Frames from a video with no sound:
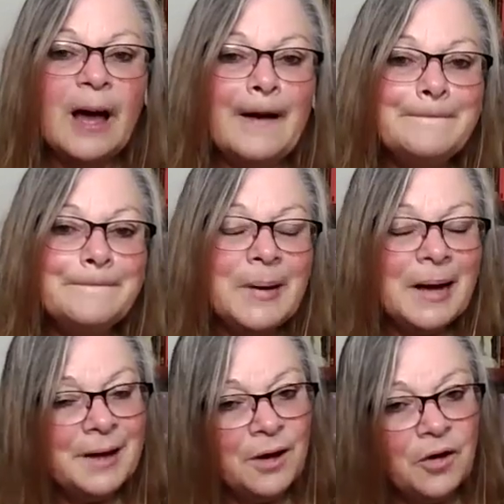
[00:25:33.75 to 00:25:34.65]

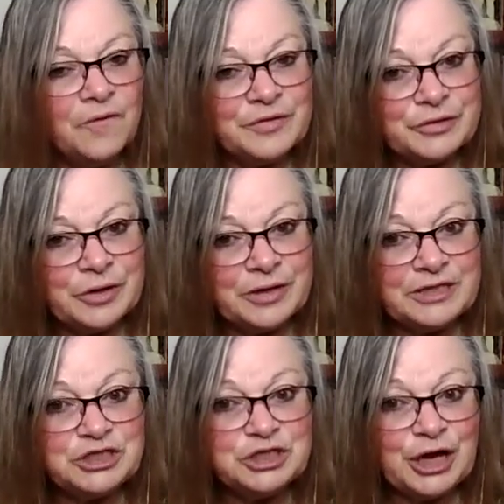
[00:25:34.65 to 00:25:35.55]
part of
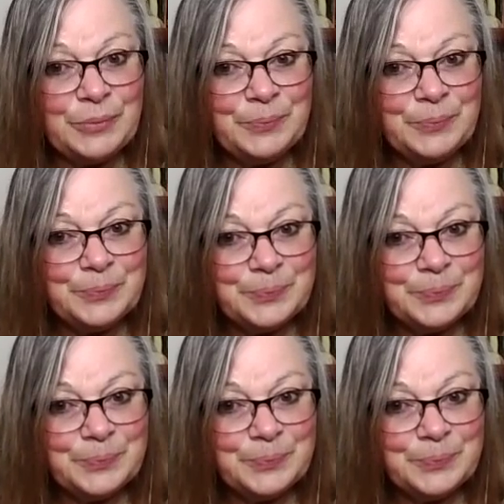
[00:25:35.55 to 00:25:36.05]
Australia's shame.